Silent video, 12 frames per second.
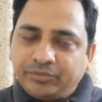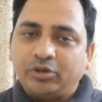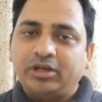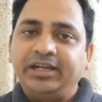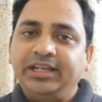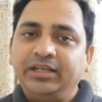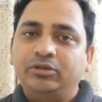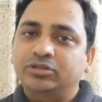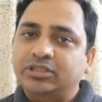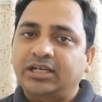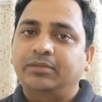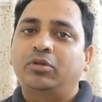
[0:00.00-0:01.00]
you are ready to
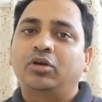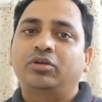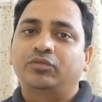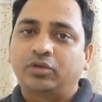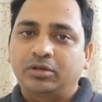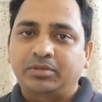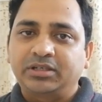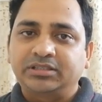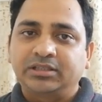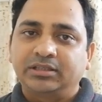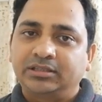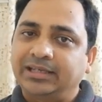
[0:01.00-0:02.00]
start a blog on WordPress,
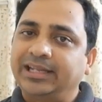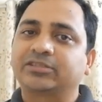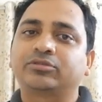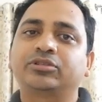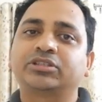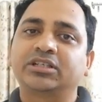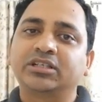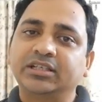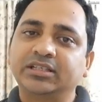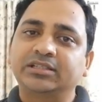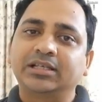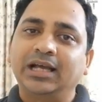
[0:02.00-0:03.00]
the next question
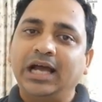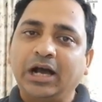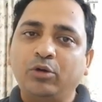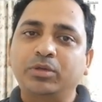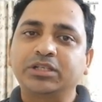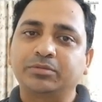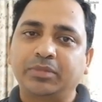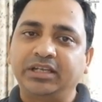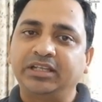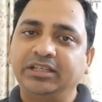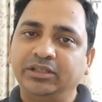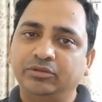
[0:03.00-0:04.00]
is how much
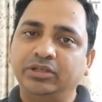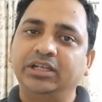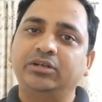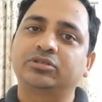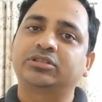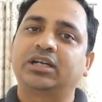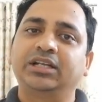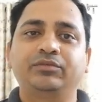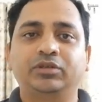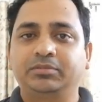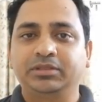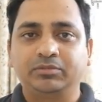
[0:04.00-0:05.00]
money you need to start a
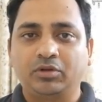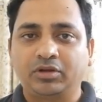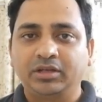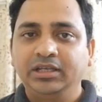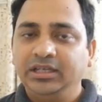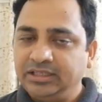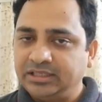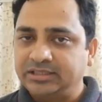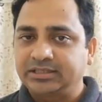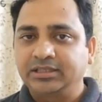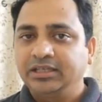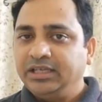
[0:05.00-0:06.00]
WordPress blog.
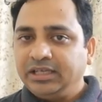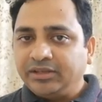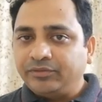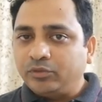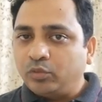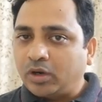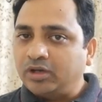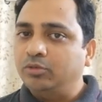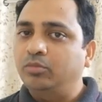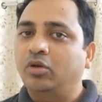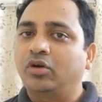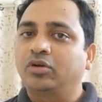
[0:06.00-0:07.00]
Yes, if you want to
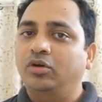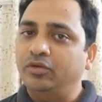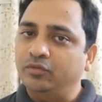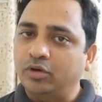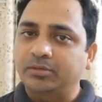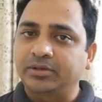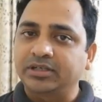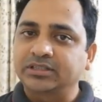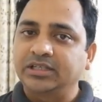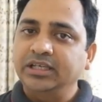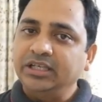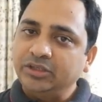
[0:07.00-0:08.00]
blog on
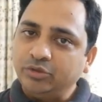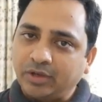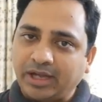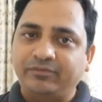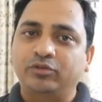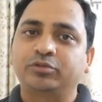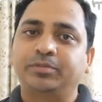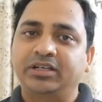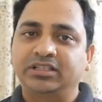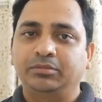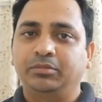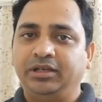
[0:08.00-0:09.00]
WordPress, you have to spend
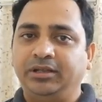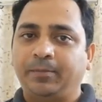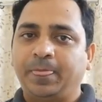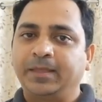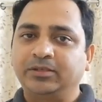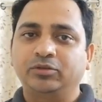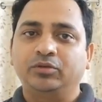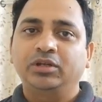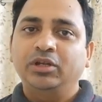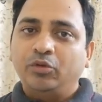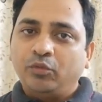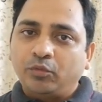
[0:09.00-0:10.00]
some money. So
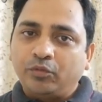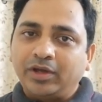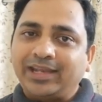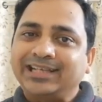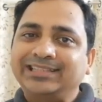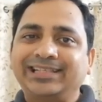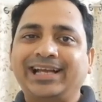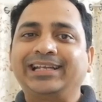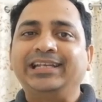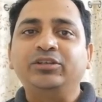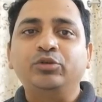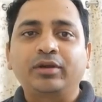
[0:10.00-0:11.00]
where
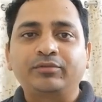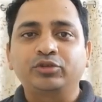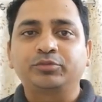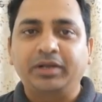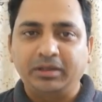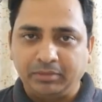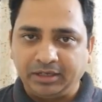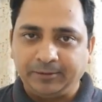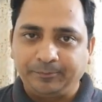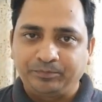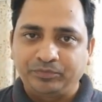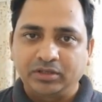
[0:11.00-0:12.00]
exactly you have to spend money?
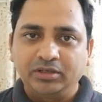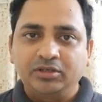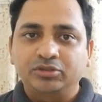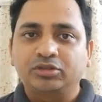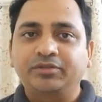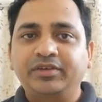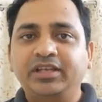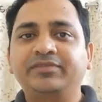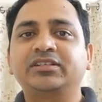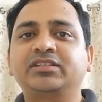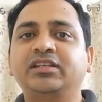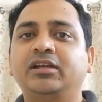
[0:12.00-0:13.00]
So the very
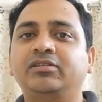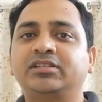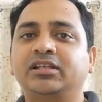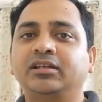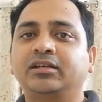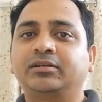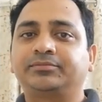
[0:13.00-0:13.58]
first thing I will say,